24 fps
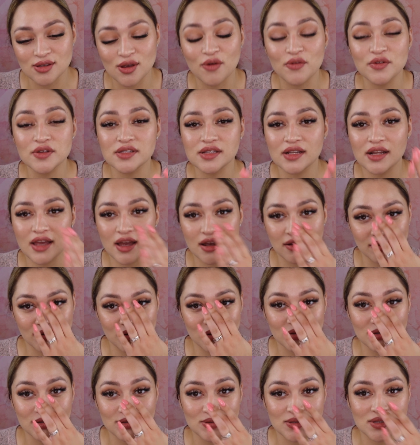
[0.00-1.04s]
Obviously I'm
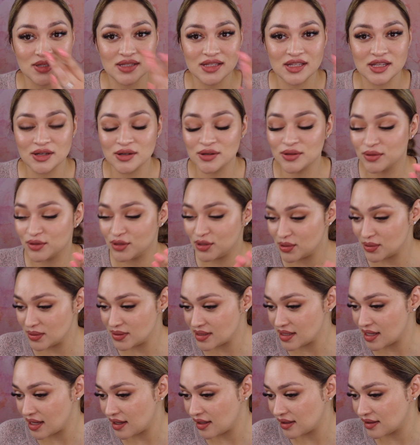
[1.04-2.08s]
going to still
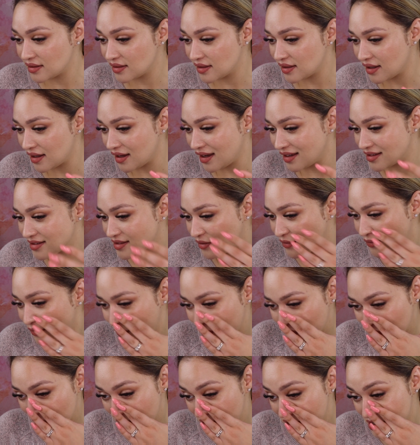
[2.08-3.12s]
use it as a
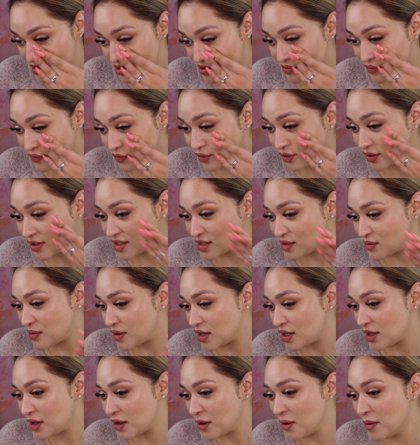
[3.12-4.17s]
footage for this
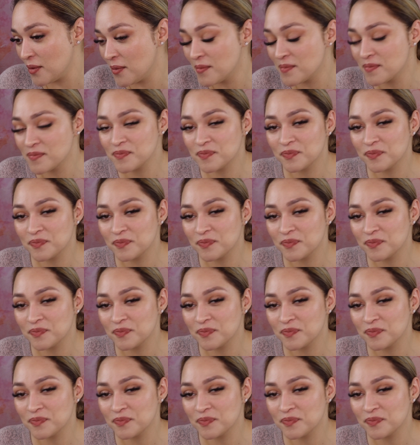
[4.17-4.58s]
video.